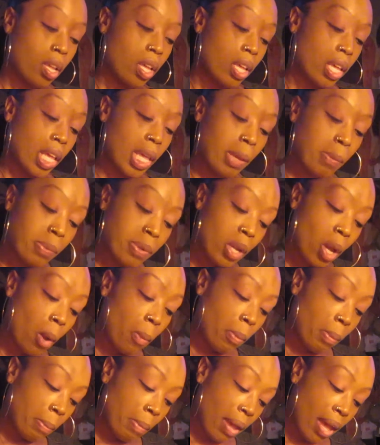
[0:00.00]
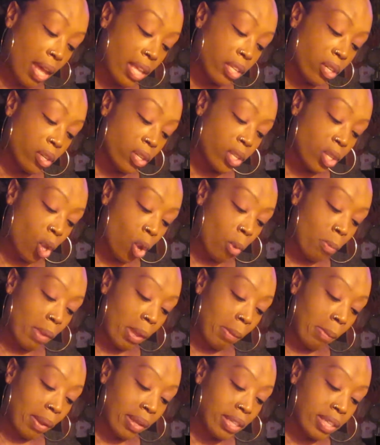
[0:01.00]
Keep an open mind. Your
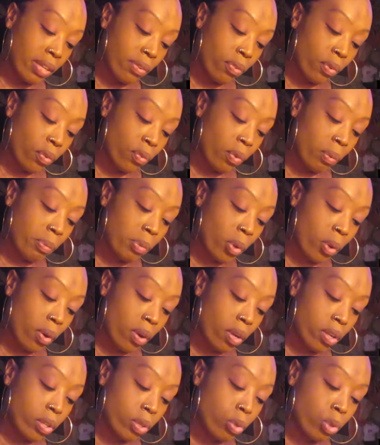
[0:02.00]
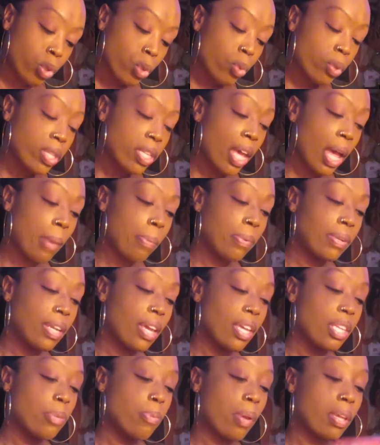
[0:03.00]
soulmate may differ from your usual type and
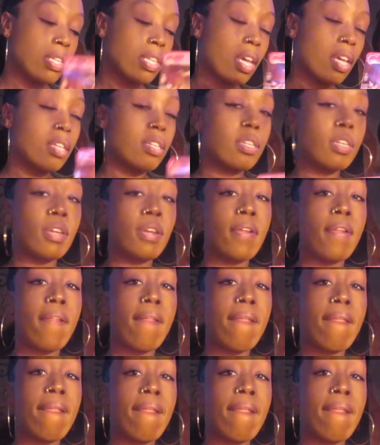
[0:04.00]
expectation.